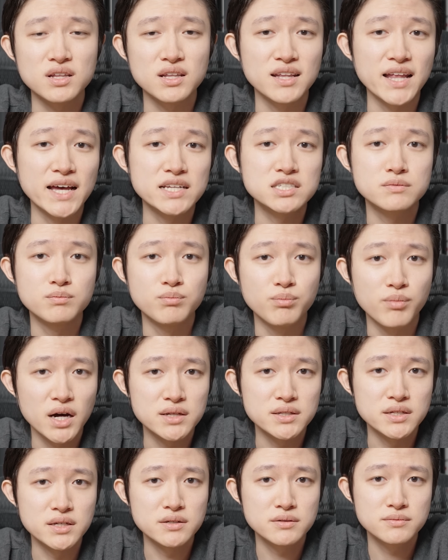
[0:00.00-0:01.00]
less
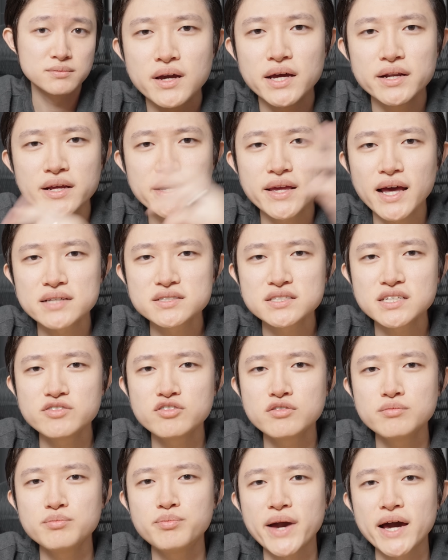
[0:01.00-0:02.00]
money. And it gets
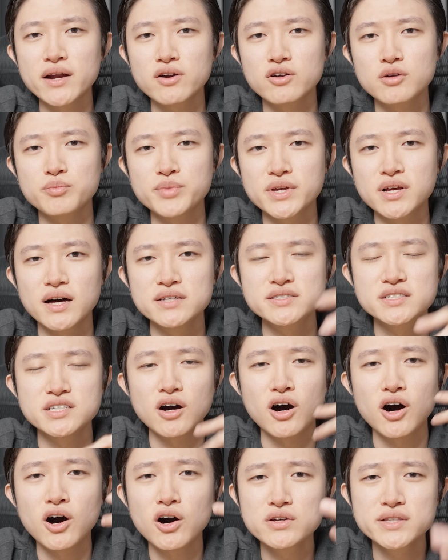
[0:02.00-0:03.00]
even better because the
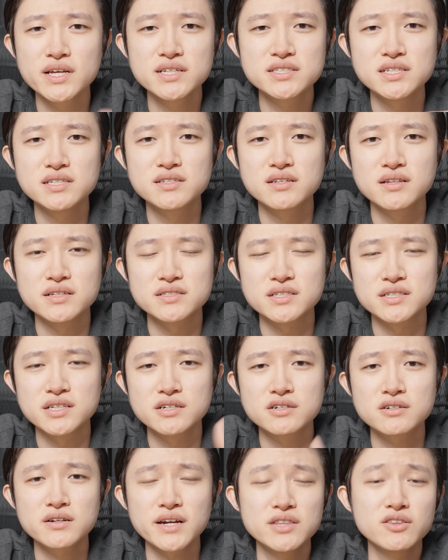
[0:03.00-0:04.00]
holiday season is
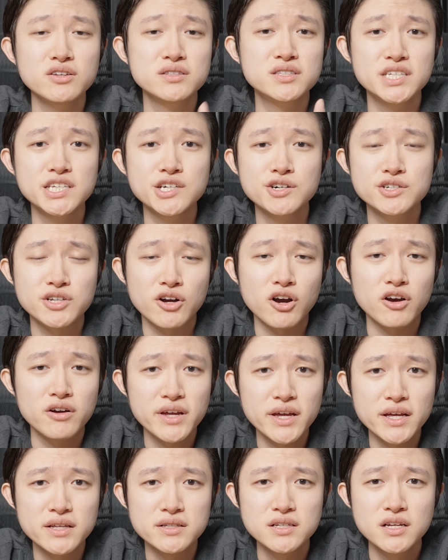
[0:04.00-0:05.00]
here and the deals are
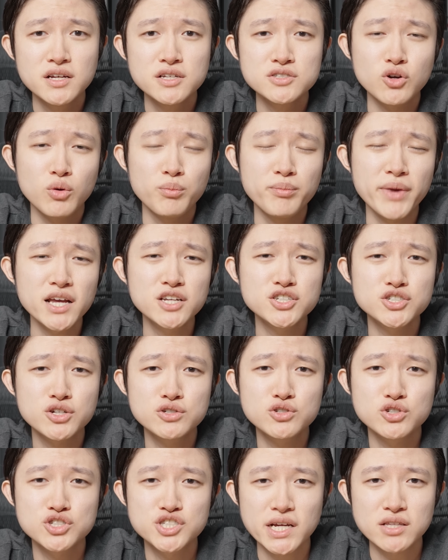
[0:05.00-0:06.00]
in. So make sure
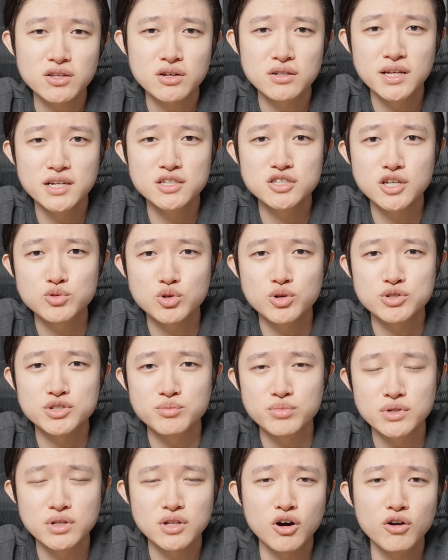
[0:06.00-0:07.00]
to check the link description
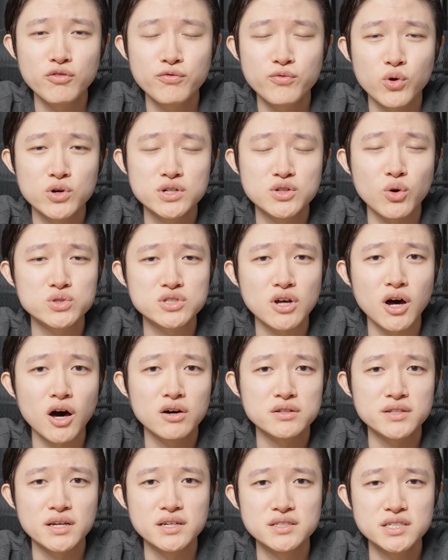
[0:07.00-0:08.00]
below for those
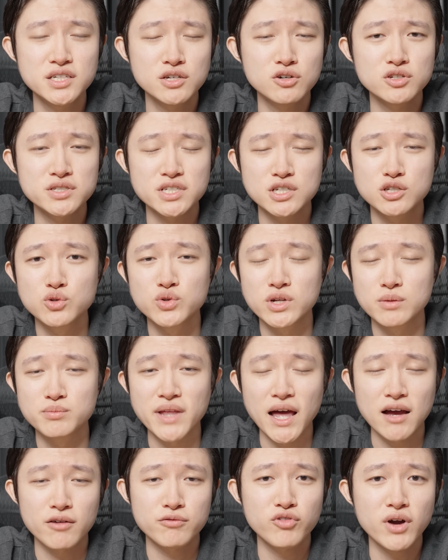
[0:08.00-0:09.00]
holiday deals, including
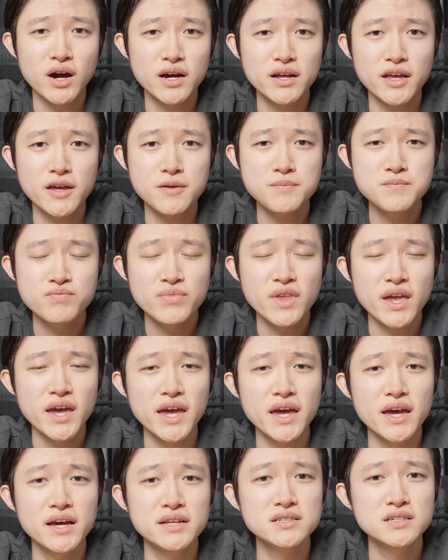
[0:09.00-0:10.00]
Black Friday.
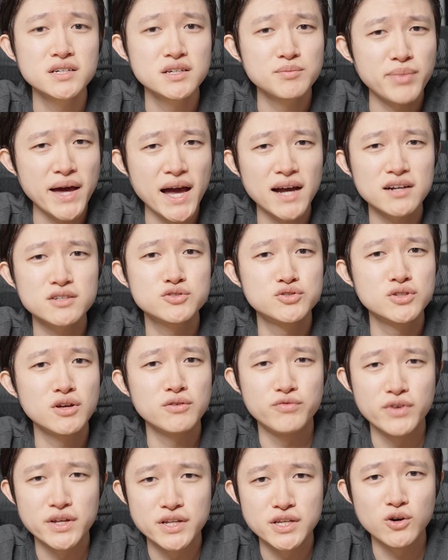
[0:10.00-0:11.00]
And back to the
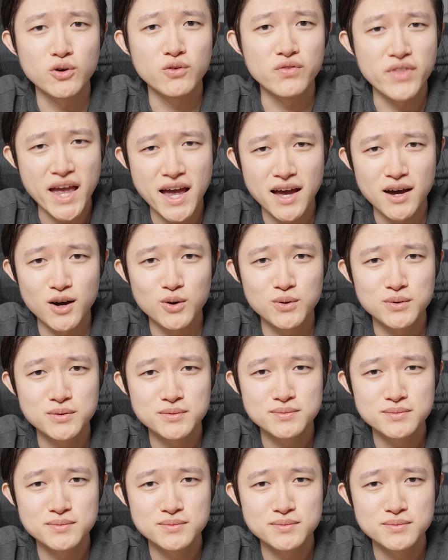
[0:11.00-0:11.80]
video now.